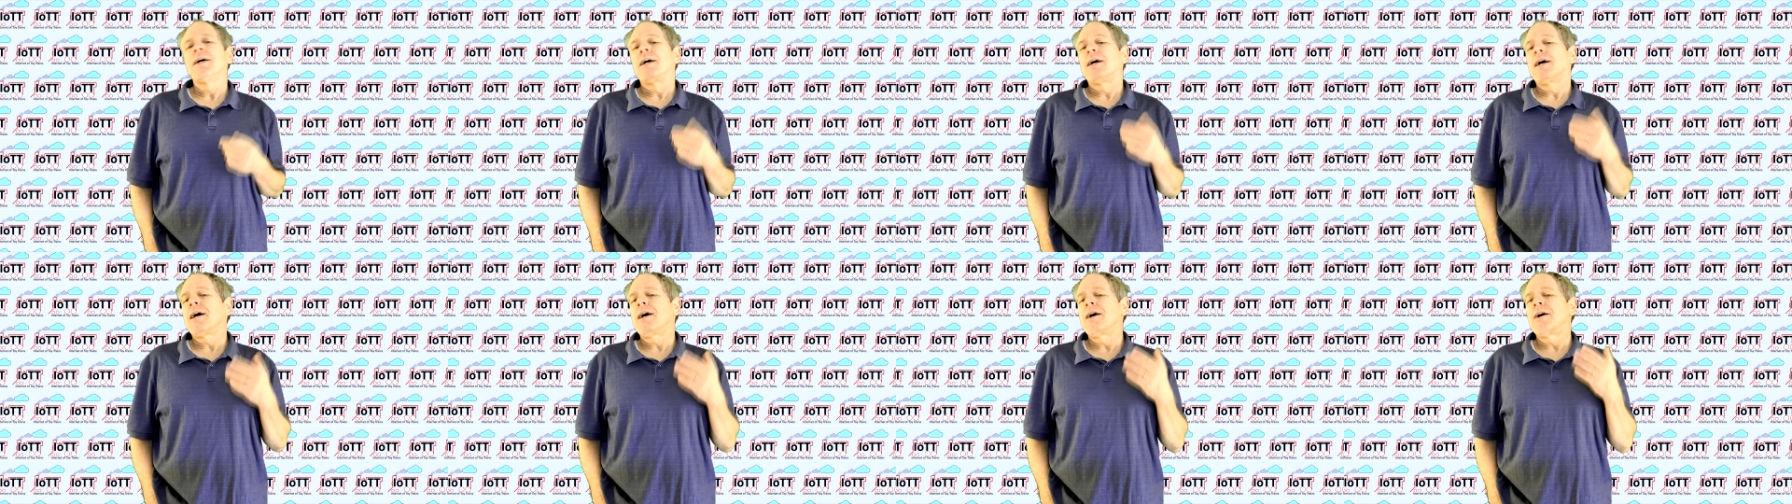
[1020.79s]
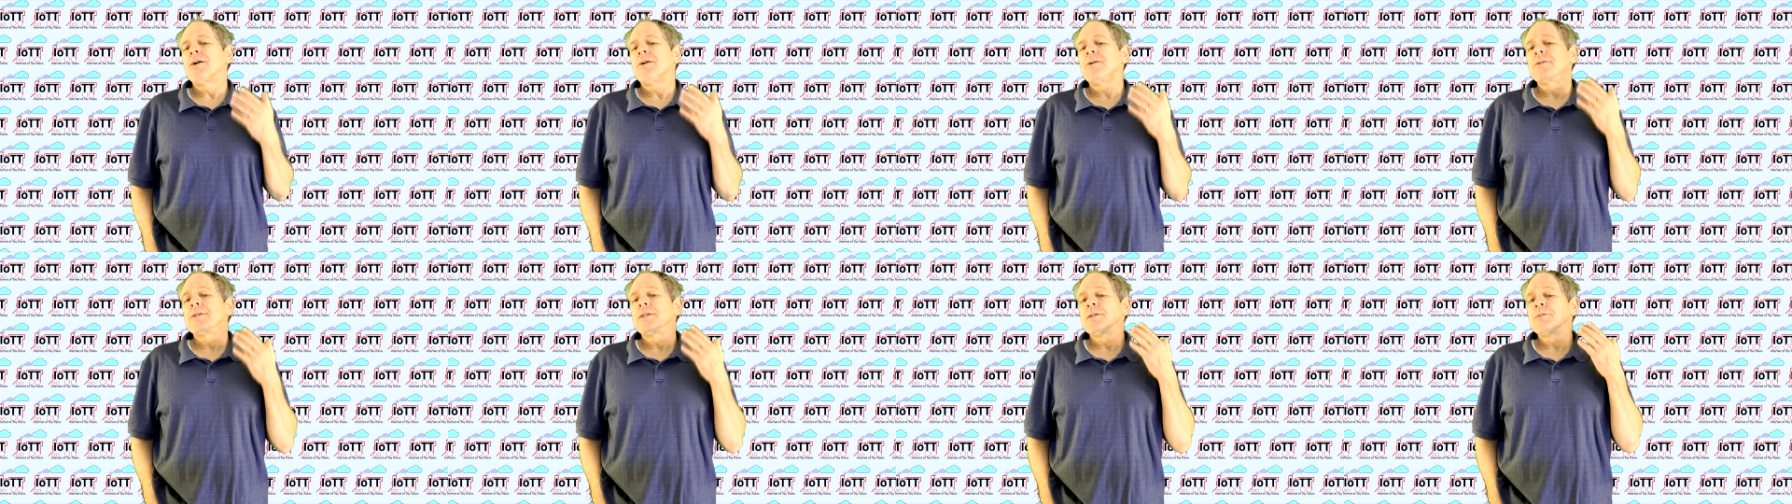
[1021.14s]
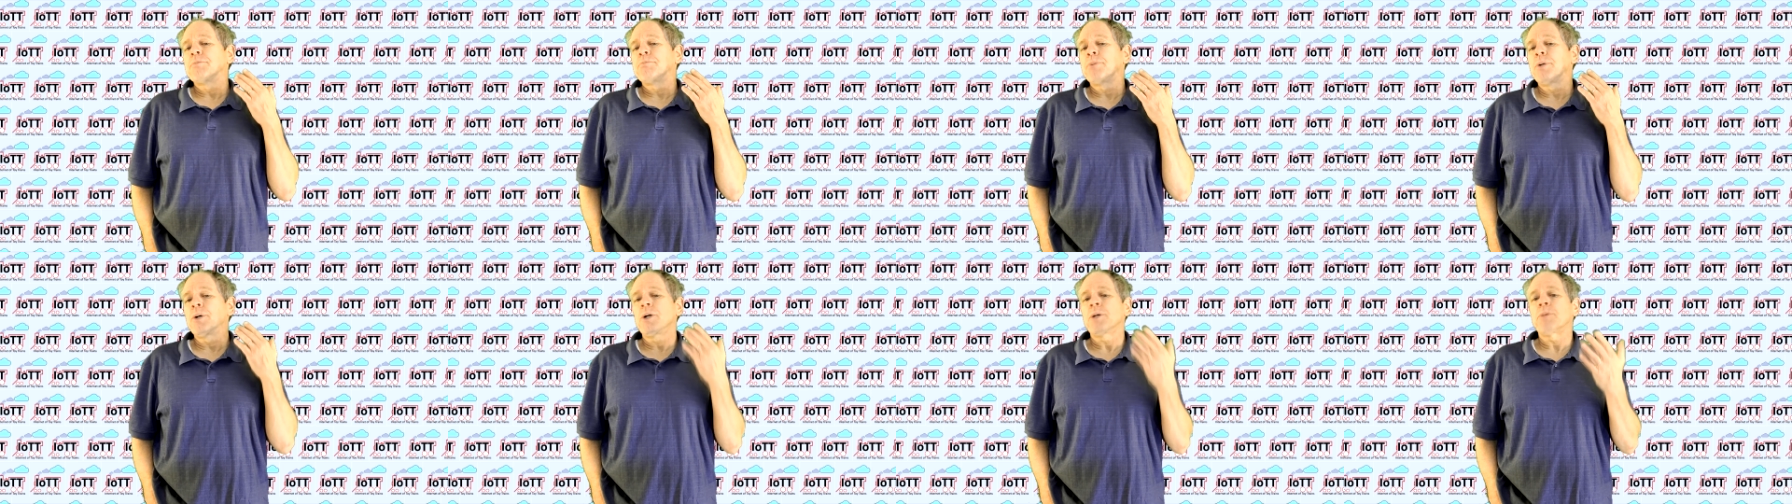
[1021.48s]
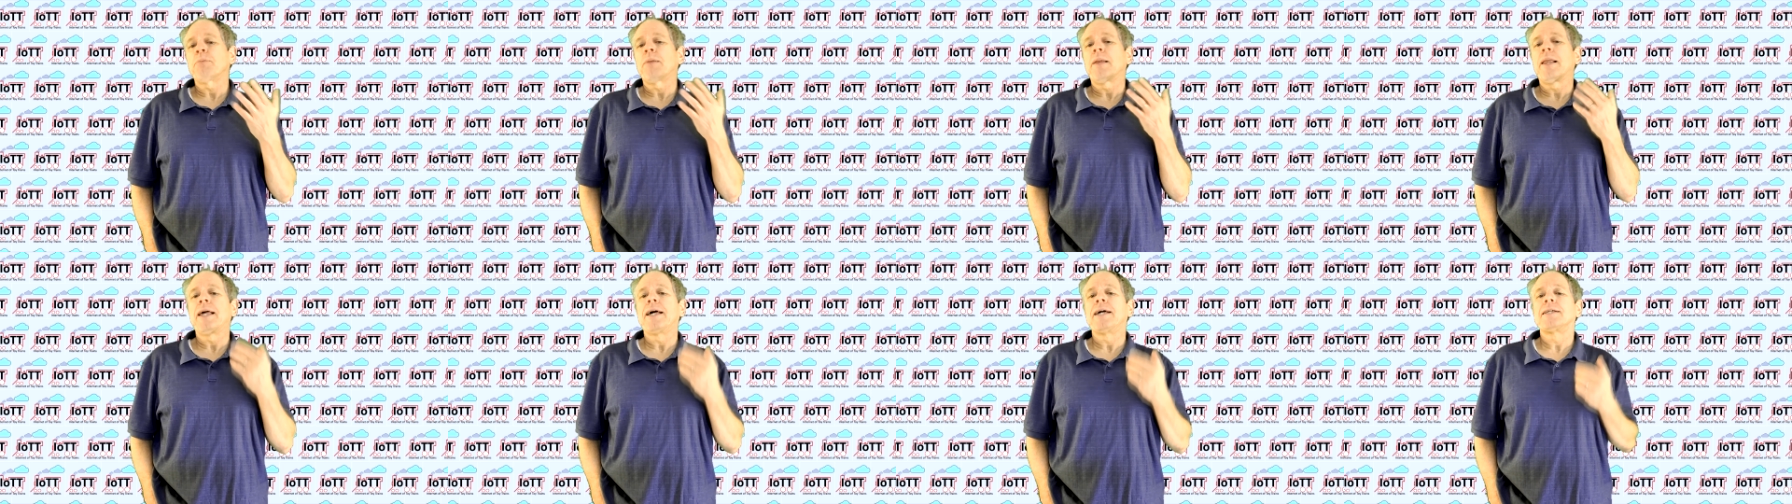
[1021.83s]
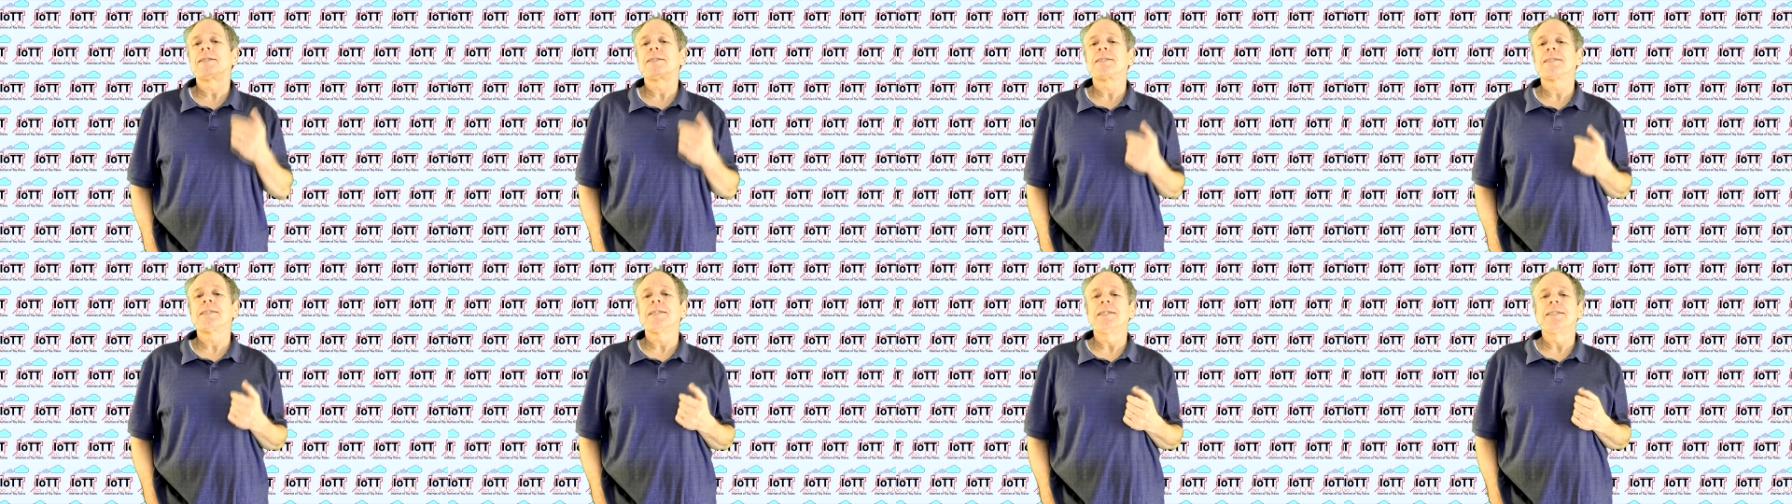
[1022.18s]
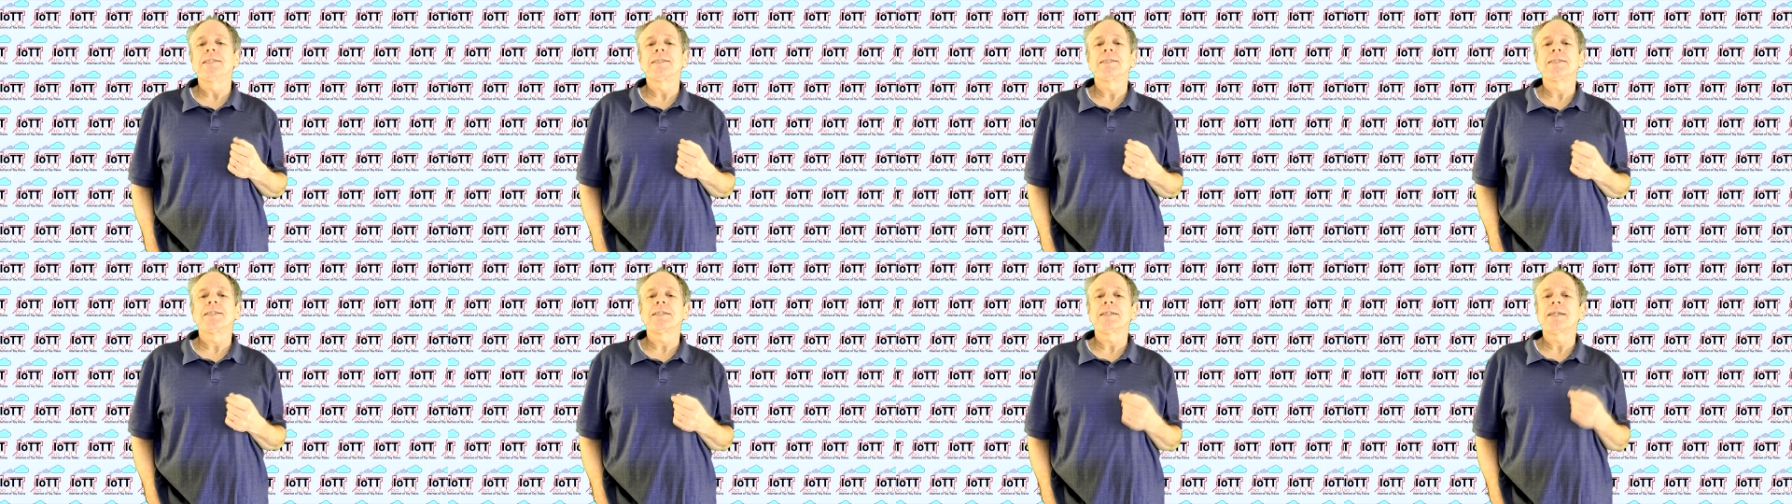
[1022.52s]
how the purple hat
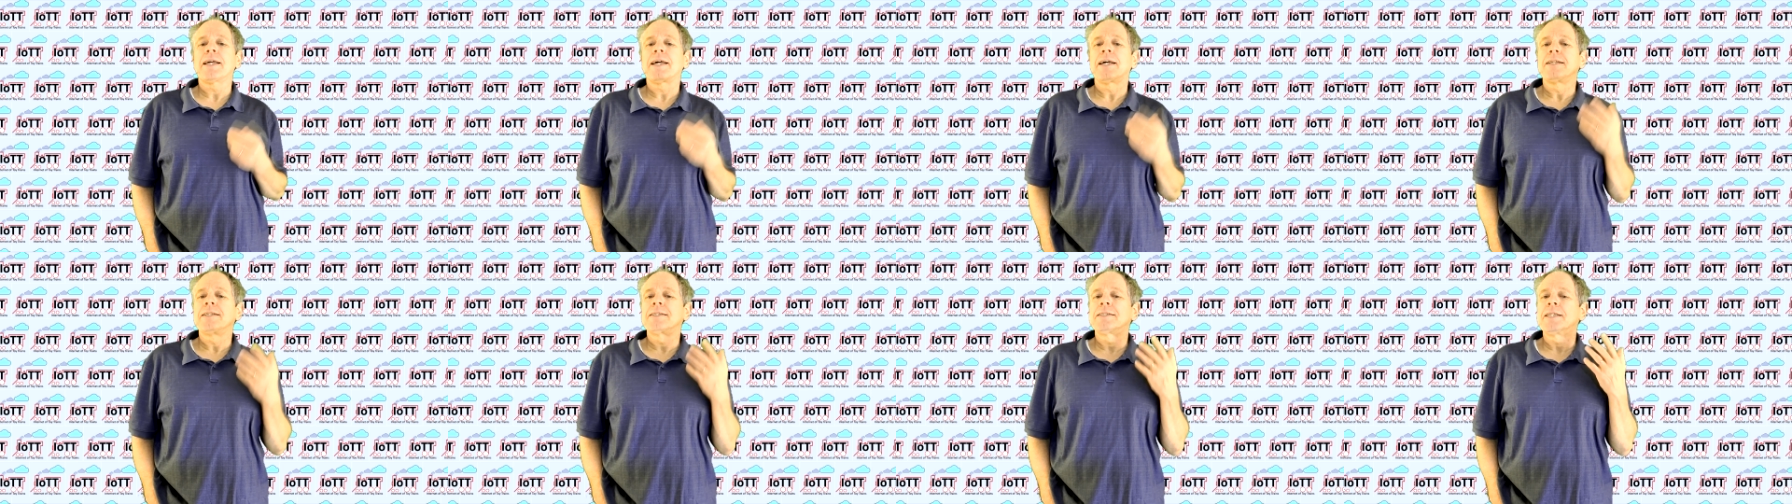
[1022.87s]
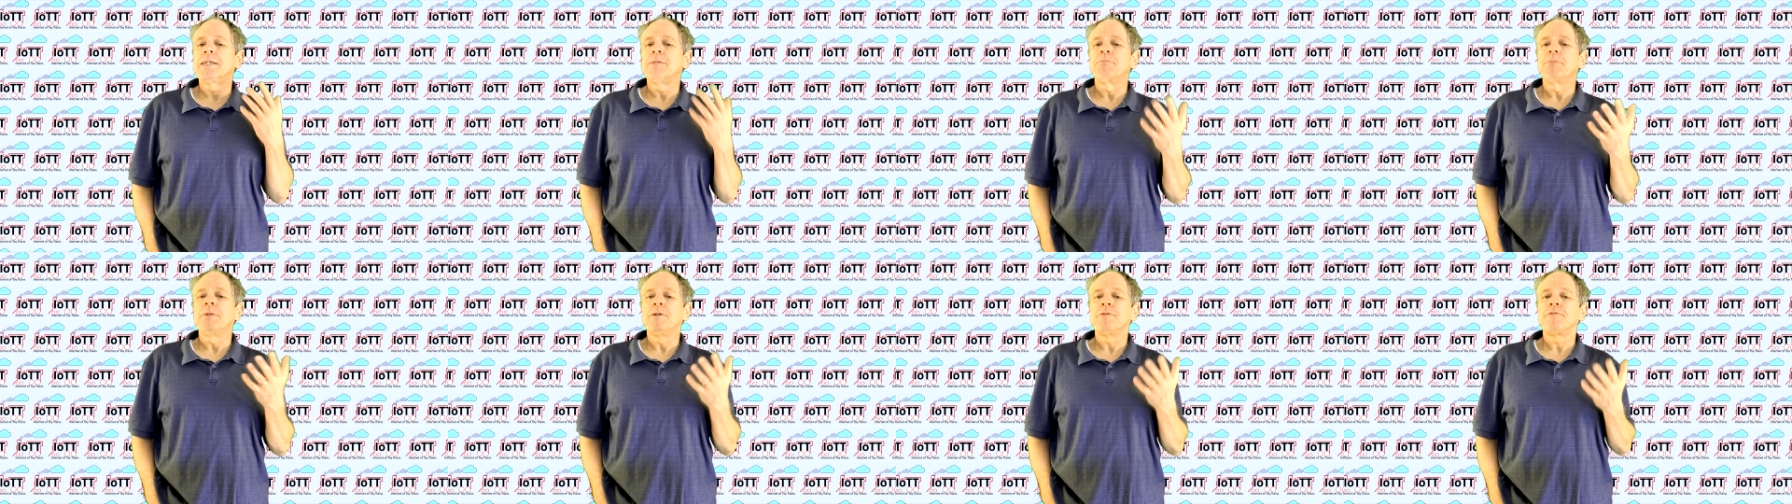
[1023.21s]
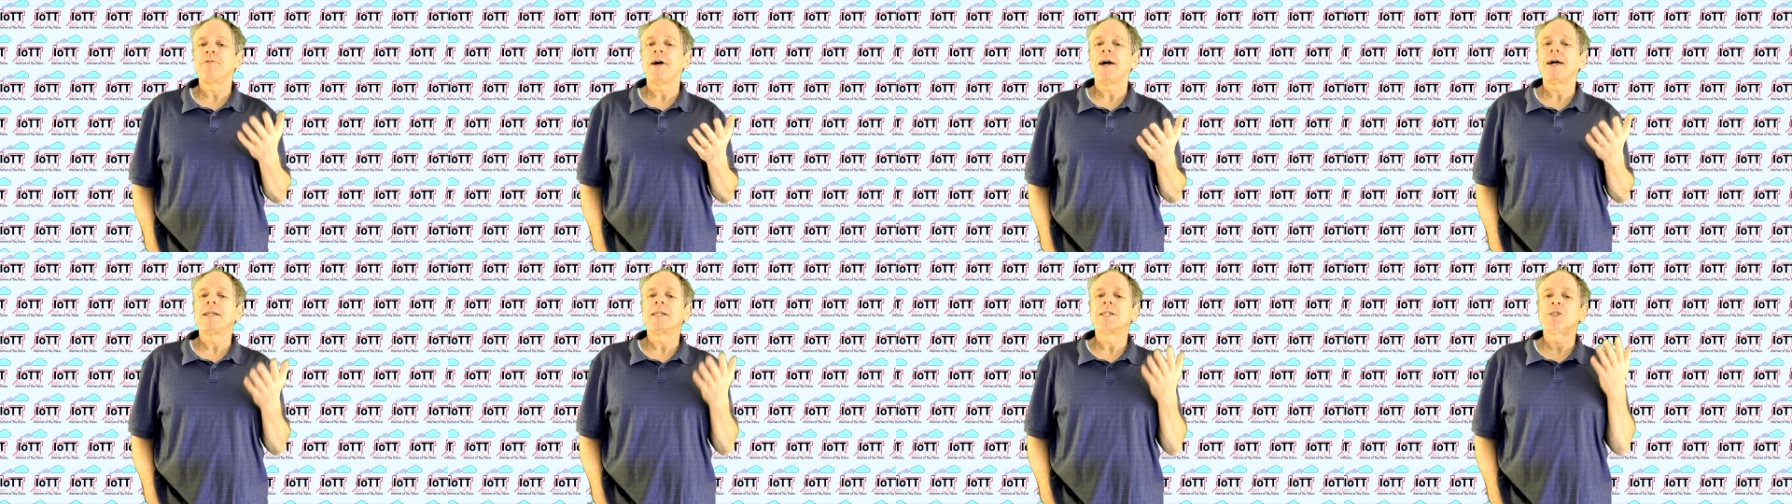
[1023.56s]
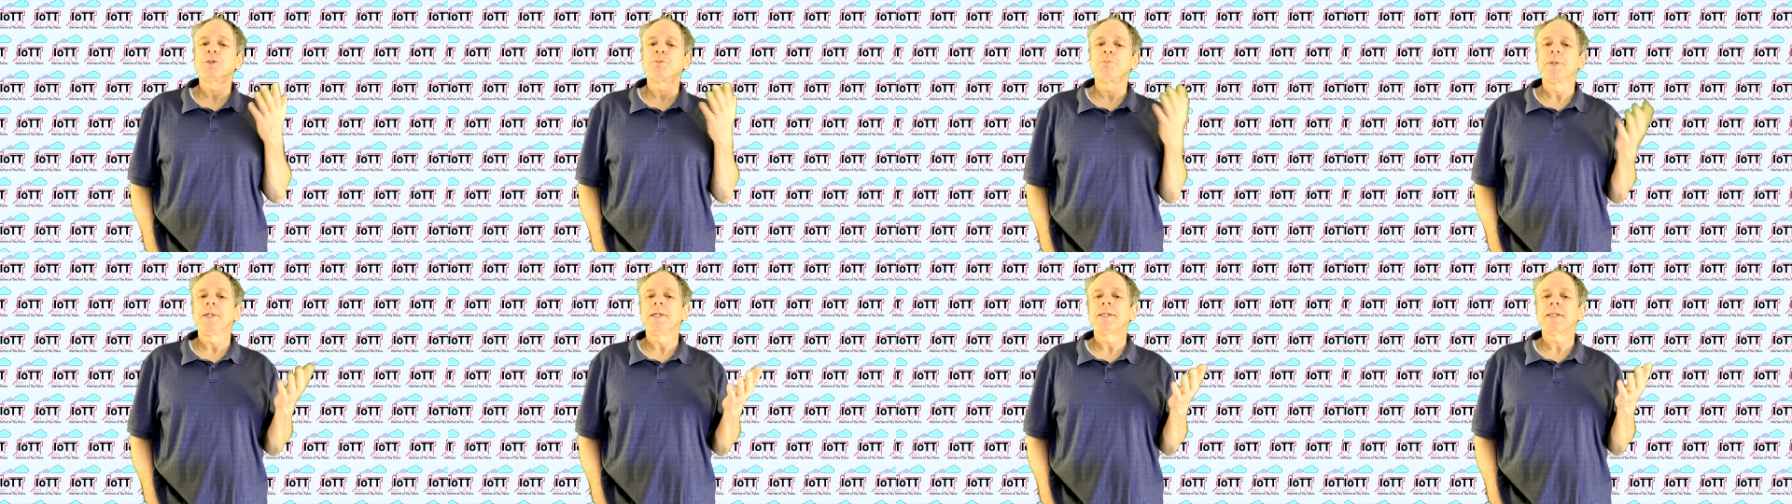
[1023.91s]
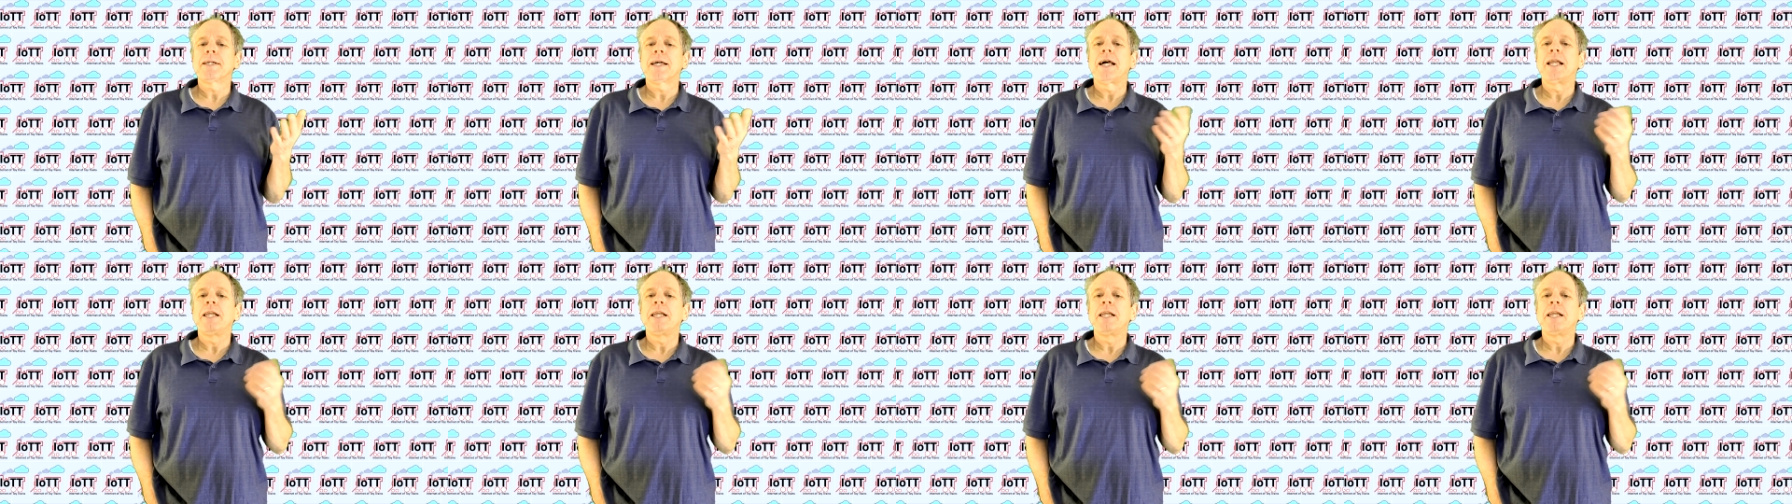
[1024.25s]
sensor can simplify the speed